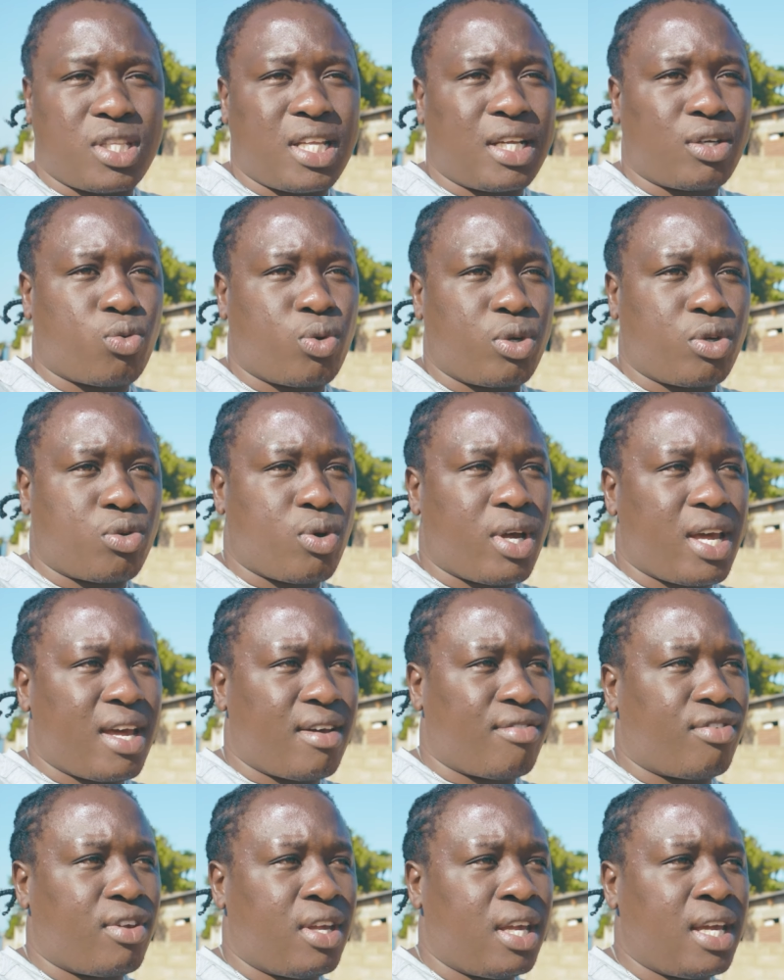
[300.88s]
that we do
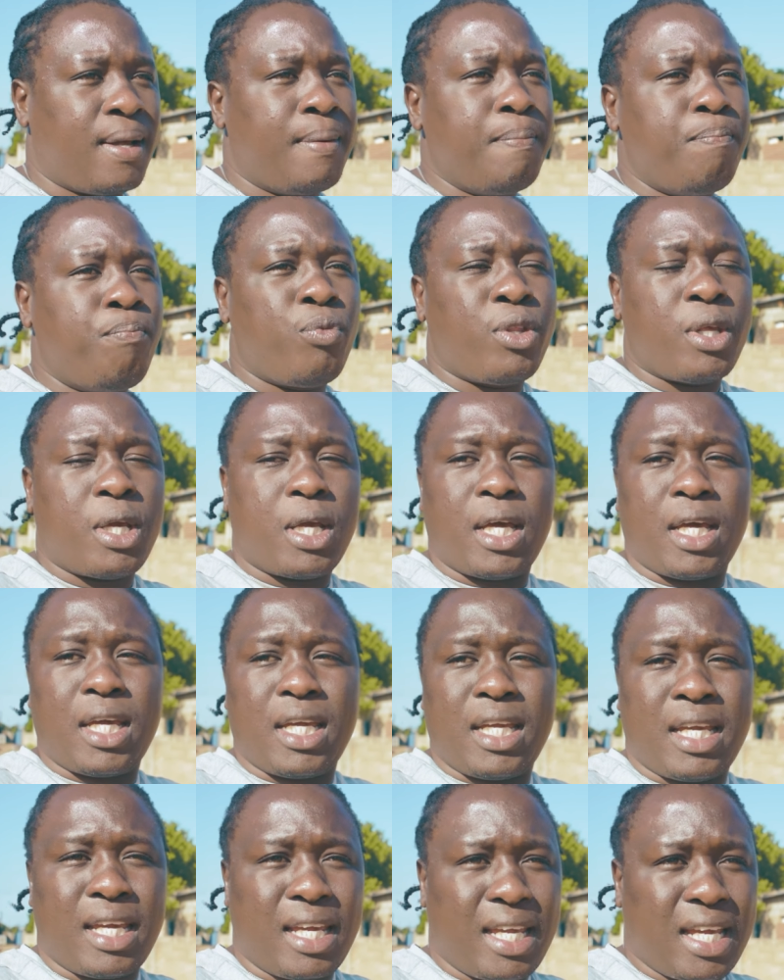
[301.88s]
have here,
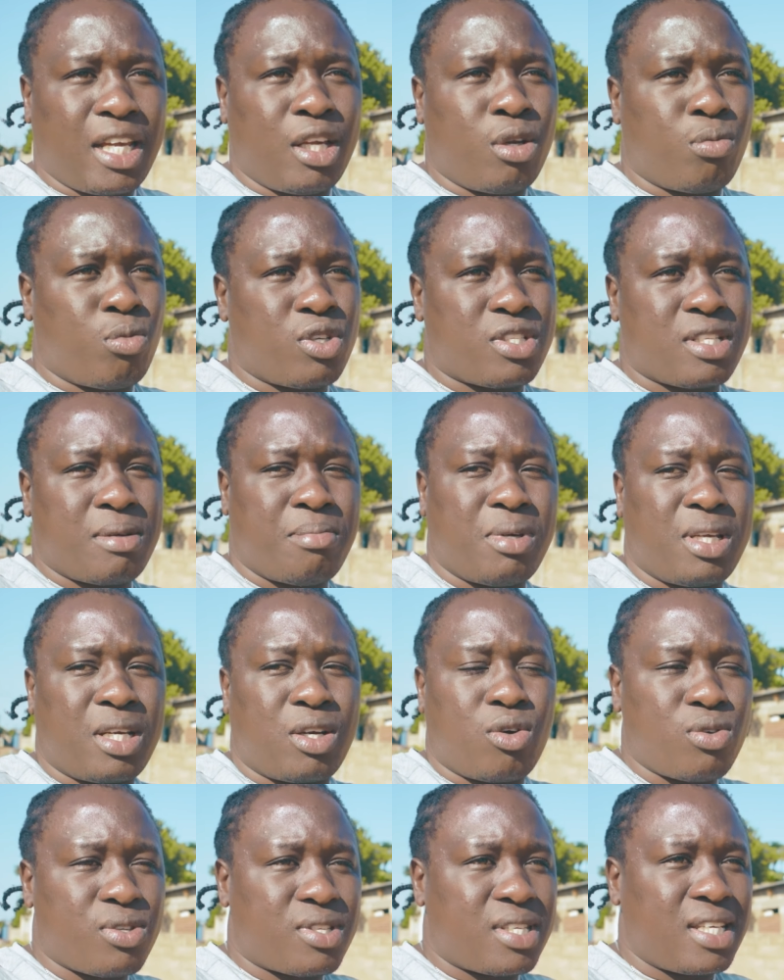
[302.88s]
here in Mozambique.
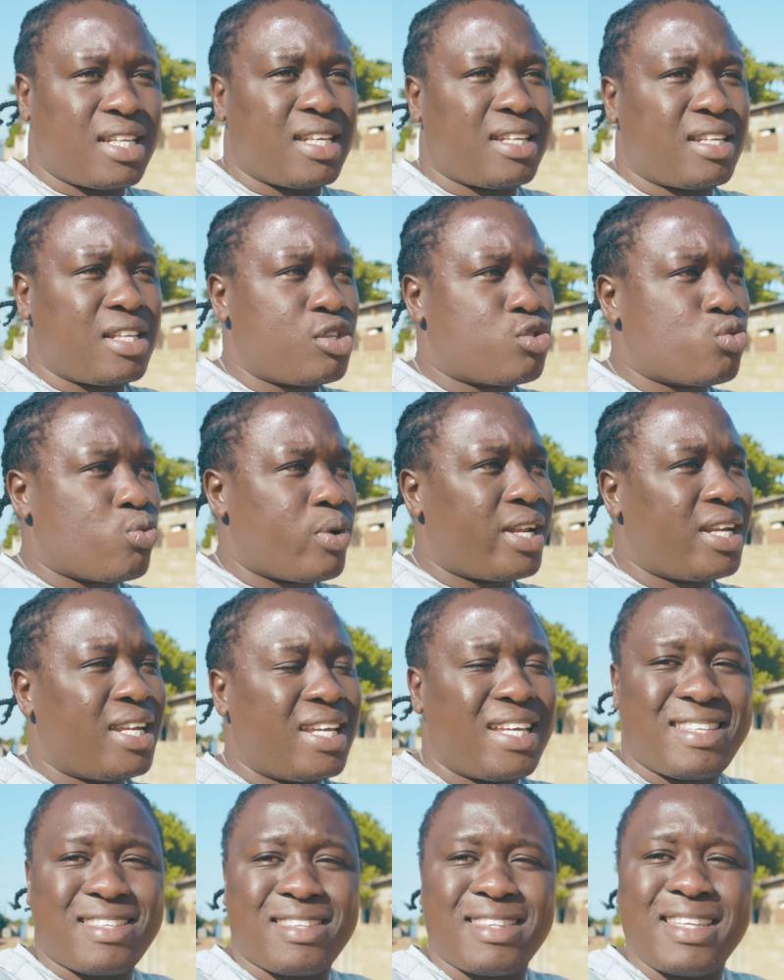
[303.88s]
Consider this one
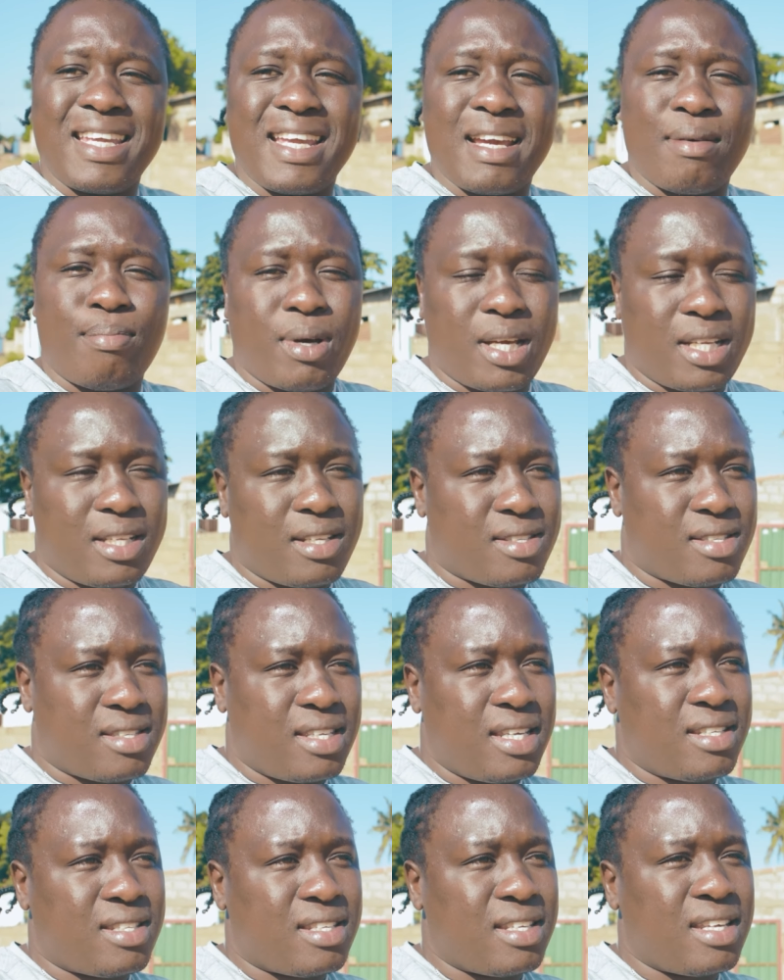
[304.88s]
is nearby the
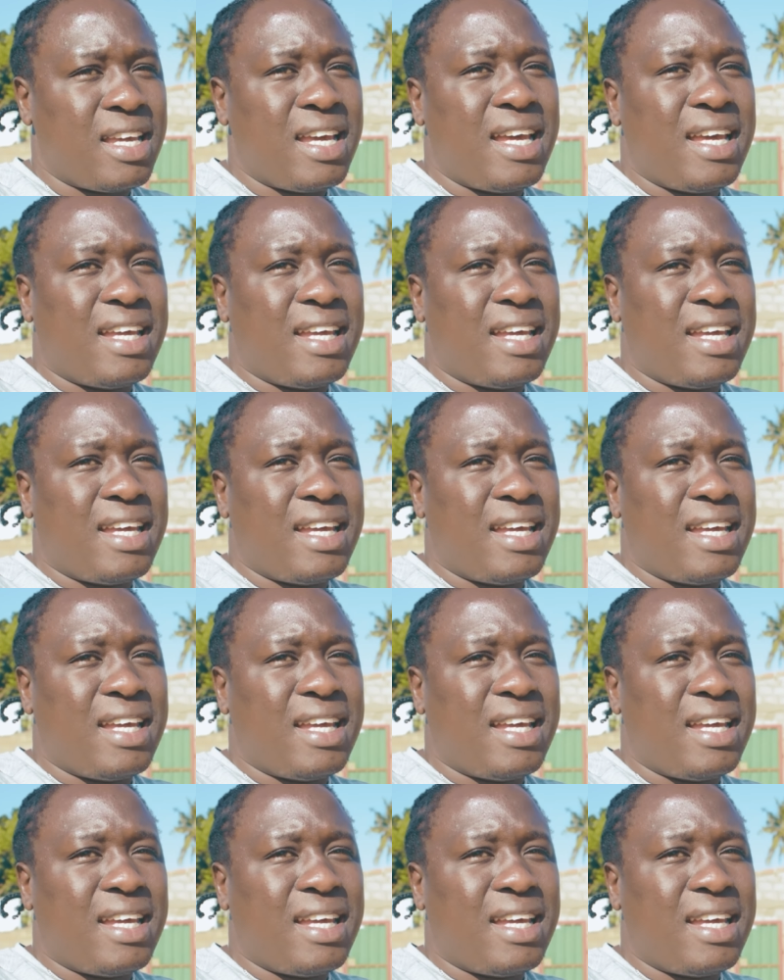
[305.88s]
city.